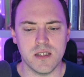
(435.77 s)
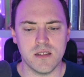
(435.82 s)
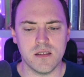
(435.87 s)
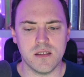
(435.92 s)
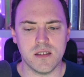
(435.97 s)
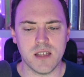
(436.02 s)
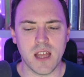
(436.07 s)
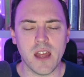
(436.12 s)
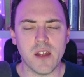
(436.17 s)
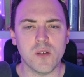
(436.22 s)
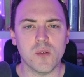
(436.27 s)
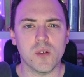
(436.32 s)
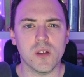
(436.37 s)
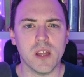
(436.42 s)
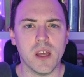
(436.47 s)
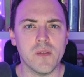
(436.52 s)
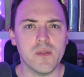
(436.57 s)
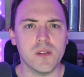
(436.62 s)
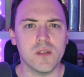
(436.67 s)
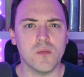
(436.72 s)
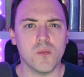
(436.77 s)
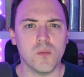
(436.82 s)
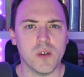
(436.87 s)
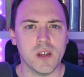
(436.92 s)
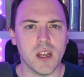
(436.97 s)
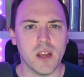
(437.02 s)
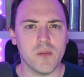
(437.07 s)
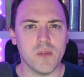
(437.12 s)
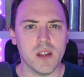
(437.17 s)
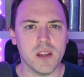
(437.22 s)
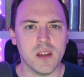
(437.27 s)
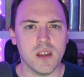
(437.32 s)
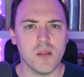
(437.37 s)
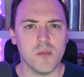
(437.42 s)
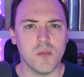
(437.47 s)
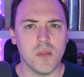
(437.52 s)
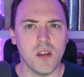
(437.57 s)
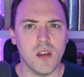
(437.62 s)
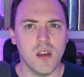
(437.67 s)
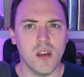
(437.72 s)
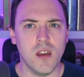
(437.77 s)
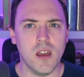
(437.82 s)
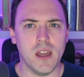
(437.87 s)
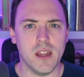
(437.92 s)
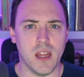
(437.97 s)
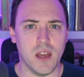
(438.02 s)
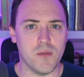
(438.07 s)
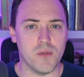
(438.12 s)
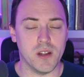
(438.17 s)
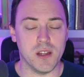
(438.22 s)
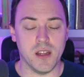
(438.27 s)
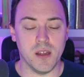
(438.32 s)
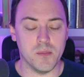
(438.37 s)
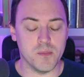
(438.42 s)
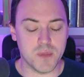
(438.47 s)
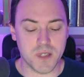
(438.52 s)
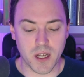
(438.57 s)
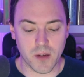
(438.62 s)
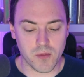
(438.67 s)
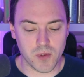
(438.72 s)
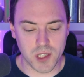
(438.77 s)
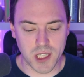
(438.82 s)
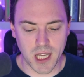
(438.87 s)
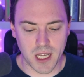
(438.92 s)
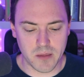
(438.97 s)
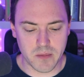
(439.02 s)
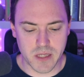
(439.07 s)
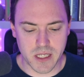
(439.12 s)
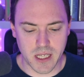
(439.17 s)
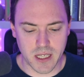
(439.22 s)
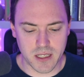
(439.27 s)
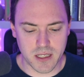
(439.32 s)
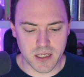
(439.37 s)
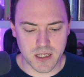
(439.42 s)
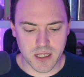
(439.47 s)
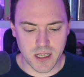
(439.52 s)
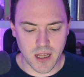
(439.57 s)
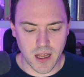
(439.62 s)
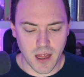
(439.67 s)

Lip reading: 10 or 11 when I read them, and I've read them several times since.